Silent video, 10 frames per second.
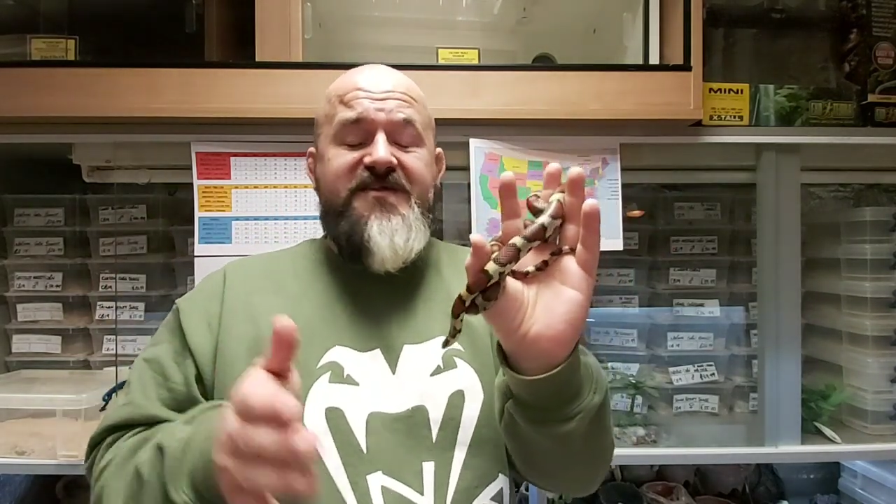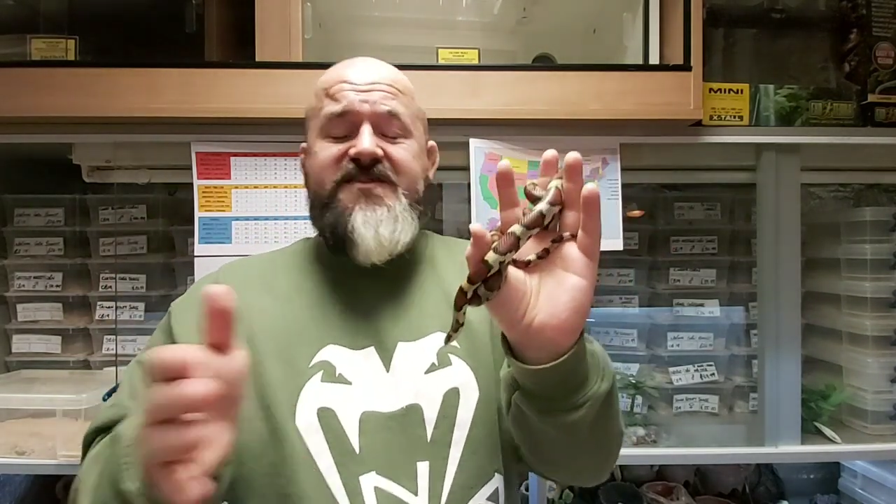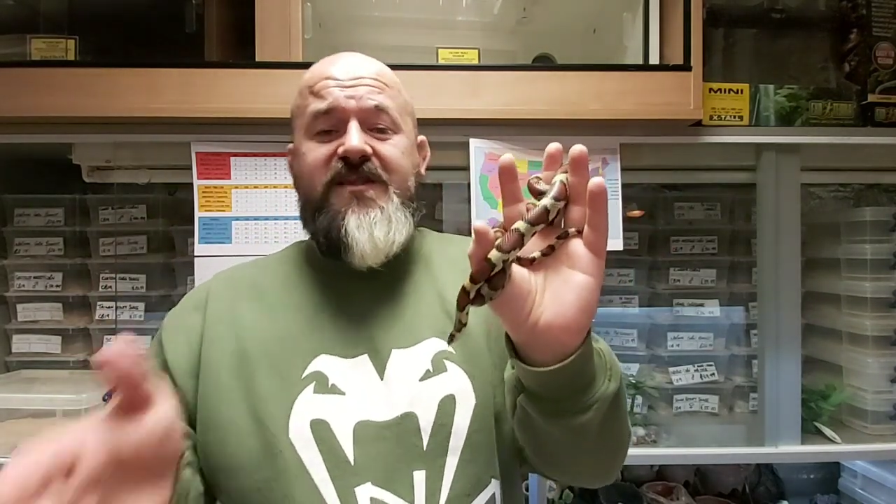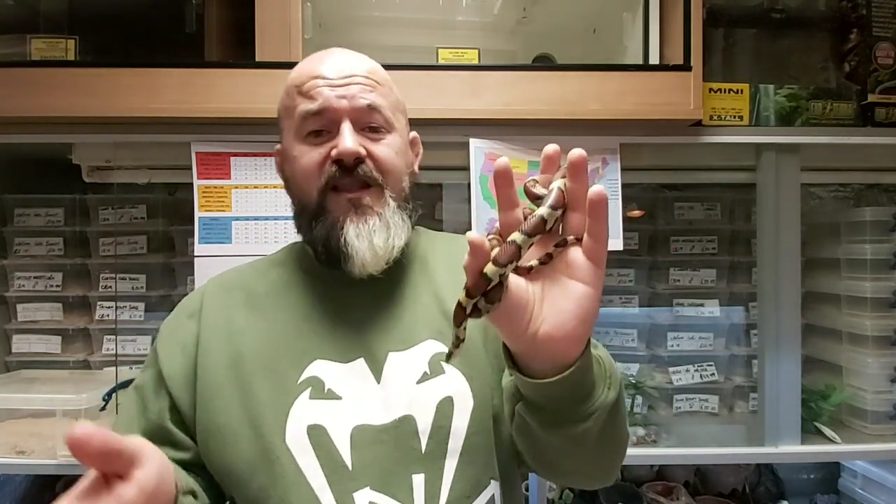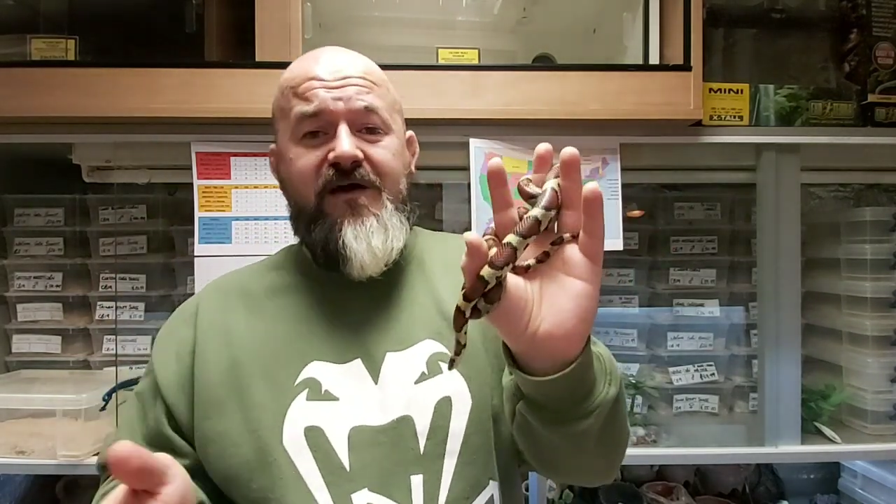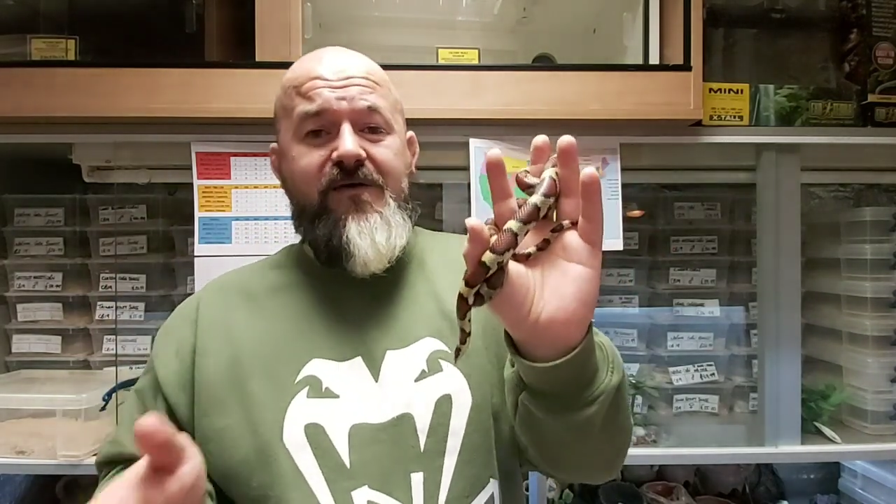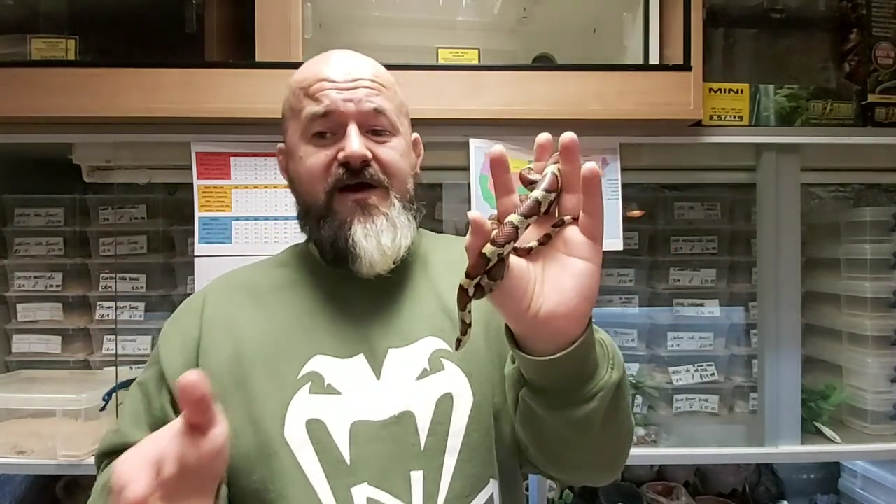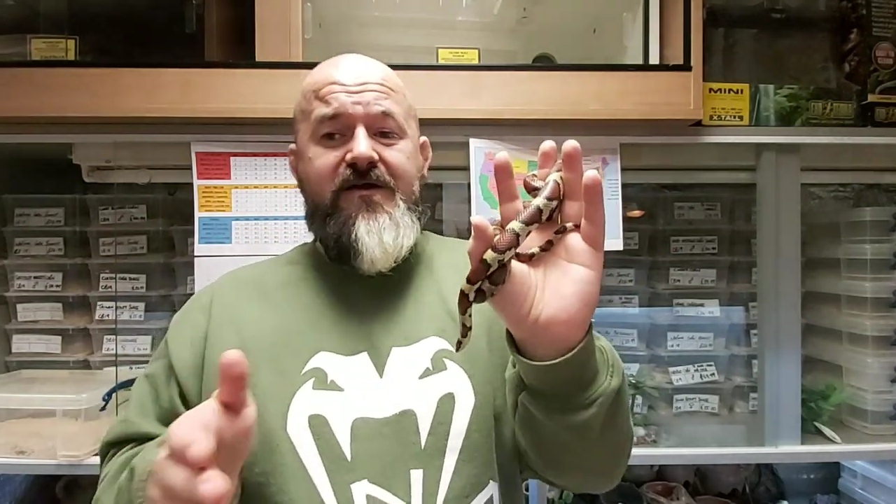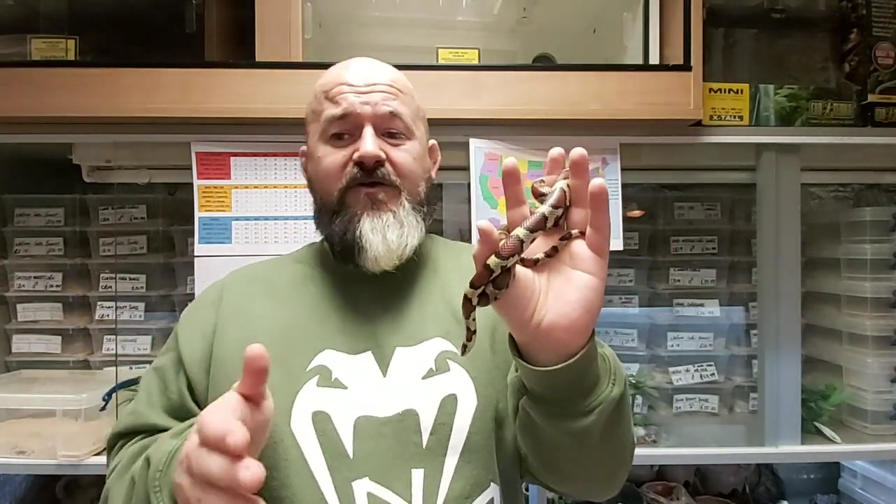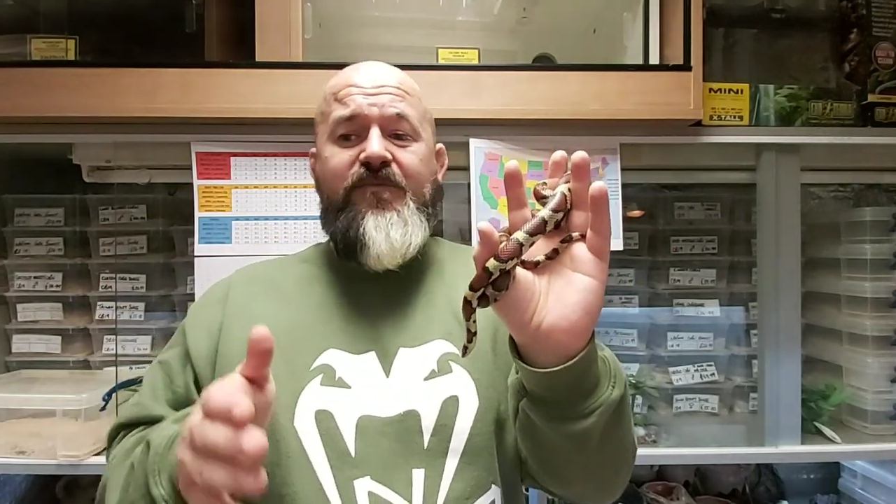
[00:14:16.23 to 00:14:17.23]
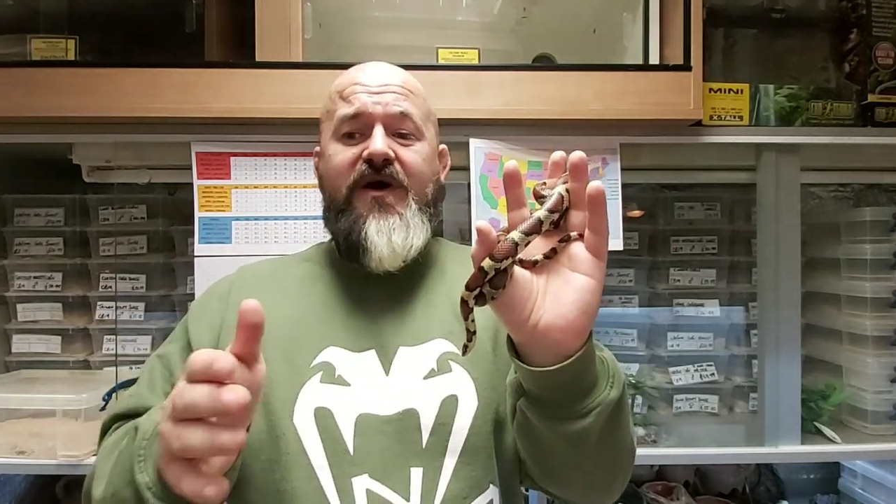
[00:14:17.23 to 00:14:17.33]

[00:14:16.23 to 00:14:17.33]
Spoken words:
sinaloae or